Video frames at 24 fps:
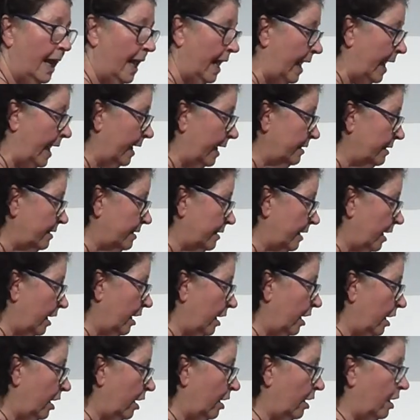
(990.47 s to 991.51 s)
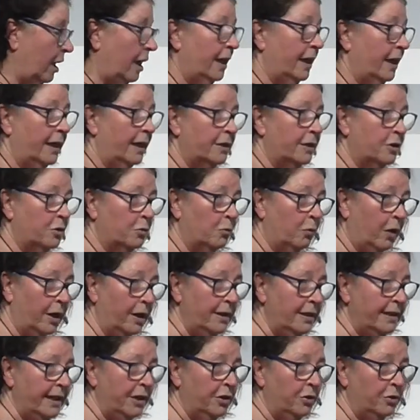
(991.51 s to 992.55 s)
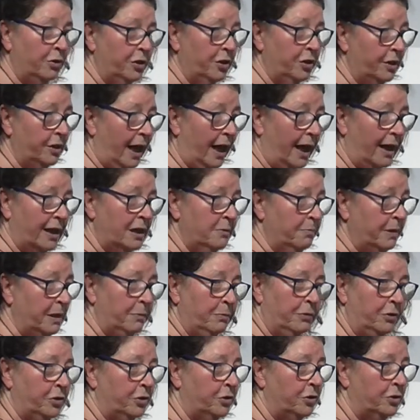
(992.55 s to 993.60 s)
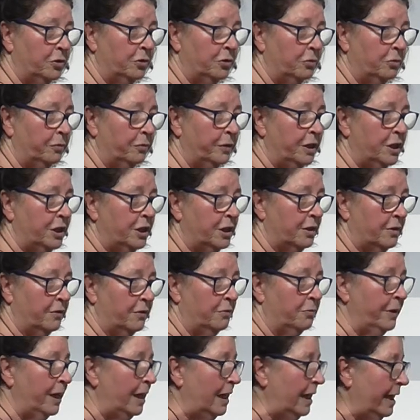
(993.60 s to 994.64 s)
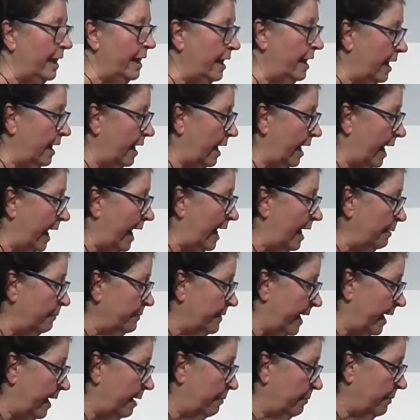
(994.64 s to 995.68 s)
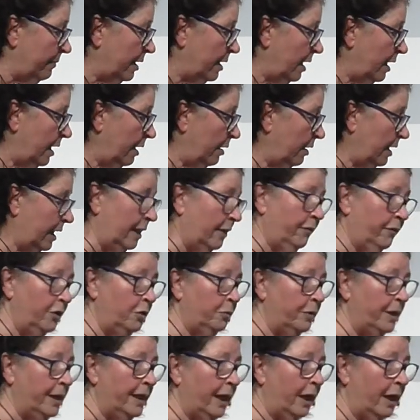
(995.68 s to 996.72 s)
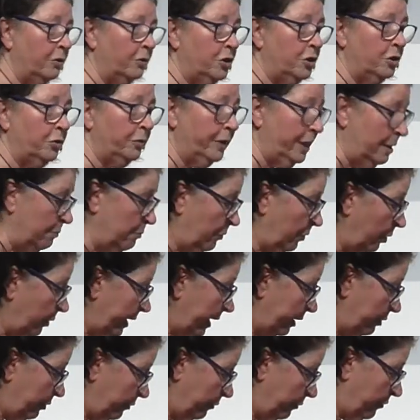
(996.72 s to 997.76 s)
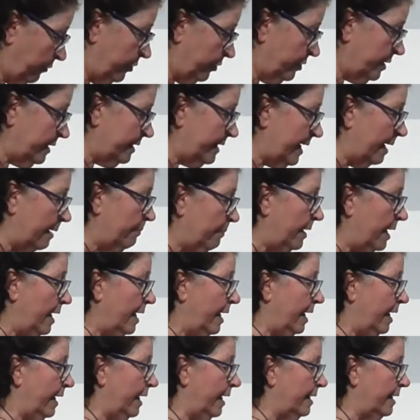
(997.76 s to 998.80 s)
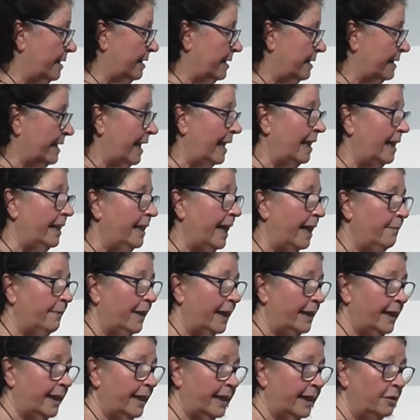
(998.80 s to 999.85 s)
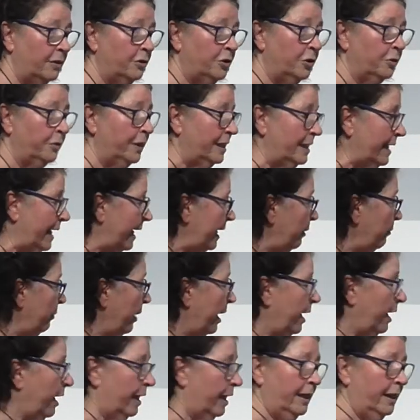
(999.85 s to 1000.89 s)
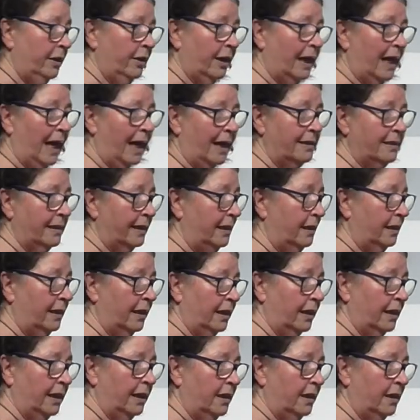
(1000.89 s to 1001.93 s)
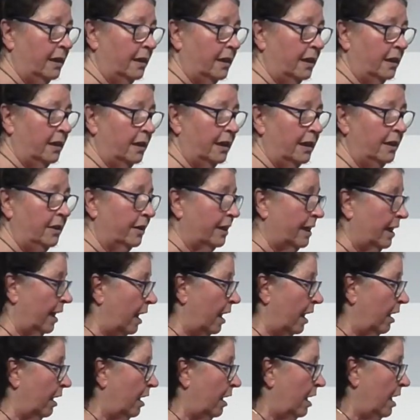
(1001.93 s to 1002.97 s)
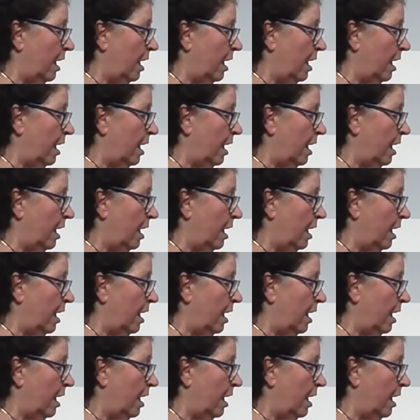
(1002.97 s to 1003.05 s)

And one thing you can ask people to do, which really helps them, even without doing more than the first step, is tell them that they can do it anywhere in the class, in the car.